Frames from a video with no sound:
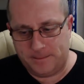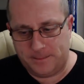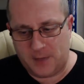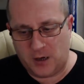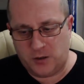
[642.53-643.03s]

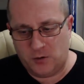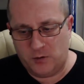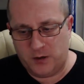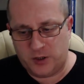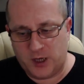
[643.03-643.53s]
I do
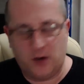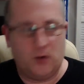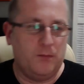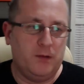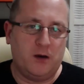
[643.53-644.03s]
the channel
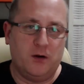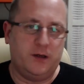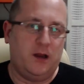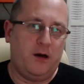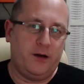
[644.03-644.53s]
because I
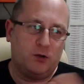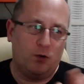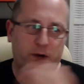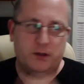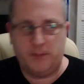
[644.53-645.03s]
like
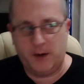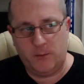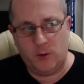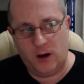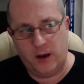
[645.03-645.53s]
talking to
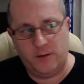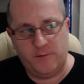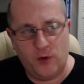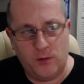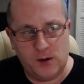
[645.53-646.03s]
people, I like
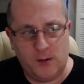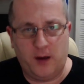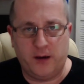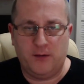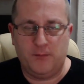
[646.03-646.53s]
informing them, I
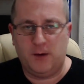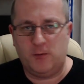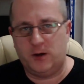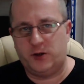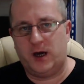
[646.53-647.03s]
like giving
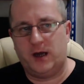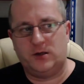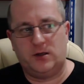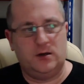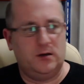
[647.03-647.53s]
people a chance
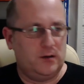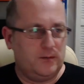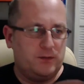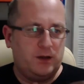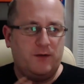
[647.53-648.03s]
to
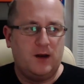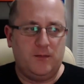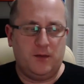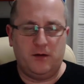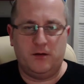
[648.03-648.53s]
develop
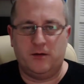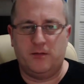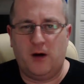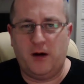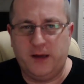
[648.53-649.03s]
their
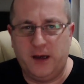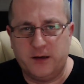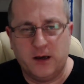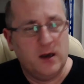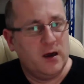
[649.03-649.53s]
ideas,
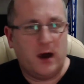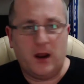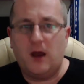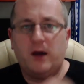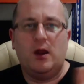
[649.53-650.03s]
and I
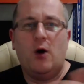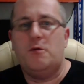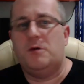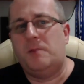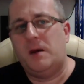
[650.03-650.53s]
like knowing
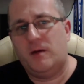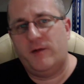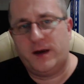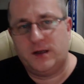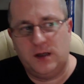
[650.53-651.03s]
when people have
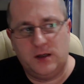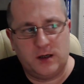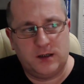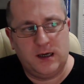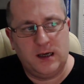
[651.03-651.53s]
actually
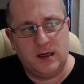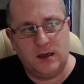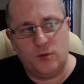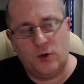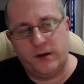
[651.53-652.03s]
succeeded
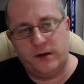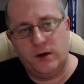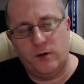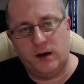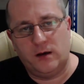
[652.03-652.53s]
in what they're
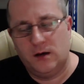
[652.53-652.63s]
doing.